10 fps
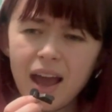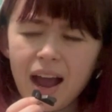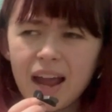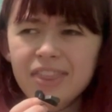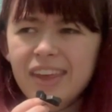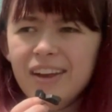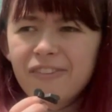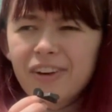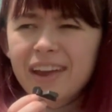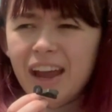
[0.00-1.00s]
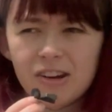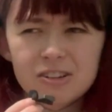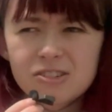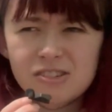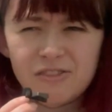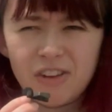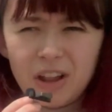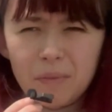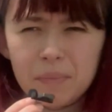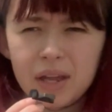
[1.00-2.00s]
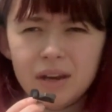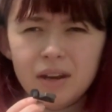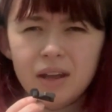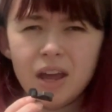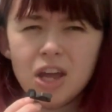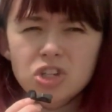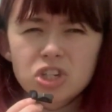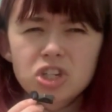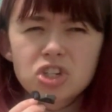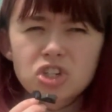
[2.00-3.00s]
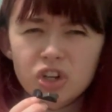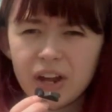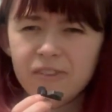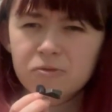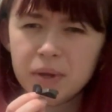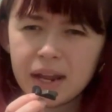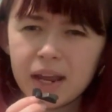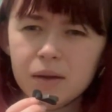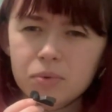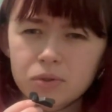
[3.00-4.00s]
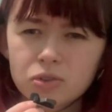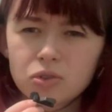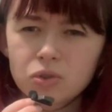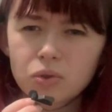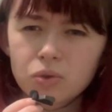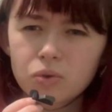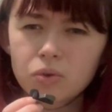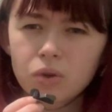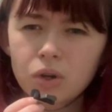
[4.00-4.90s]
I think for character development, she should have been able to